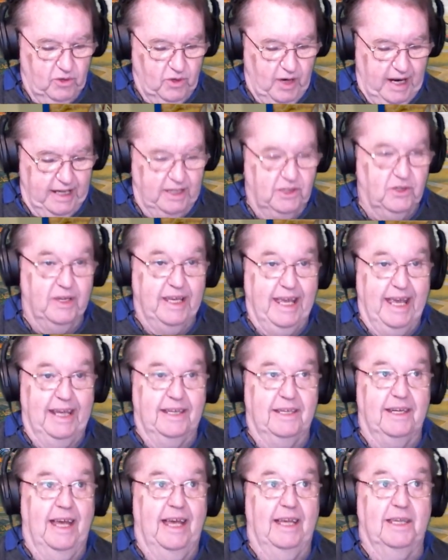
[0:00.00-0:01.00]
try to
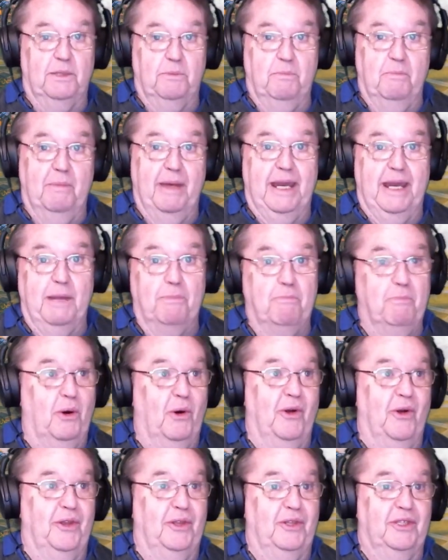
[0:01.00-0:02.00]
get as many
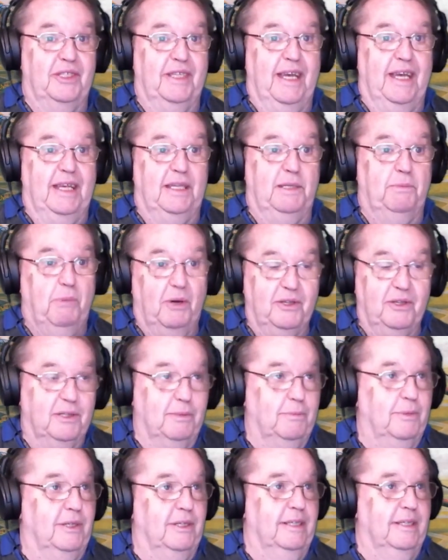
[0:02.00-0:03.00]
points as
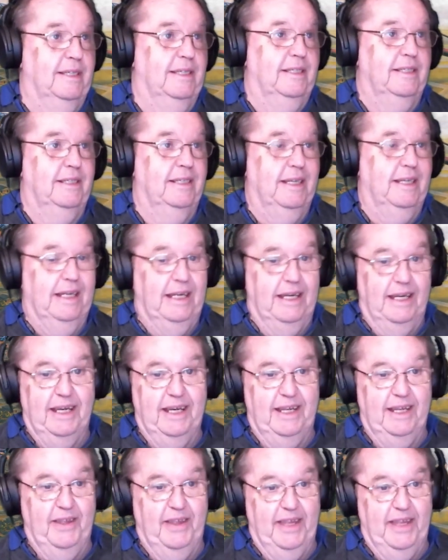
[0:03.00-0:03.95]
possible, and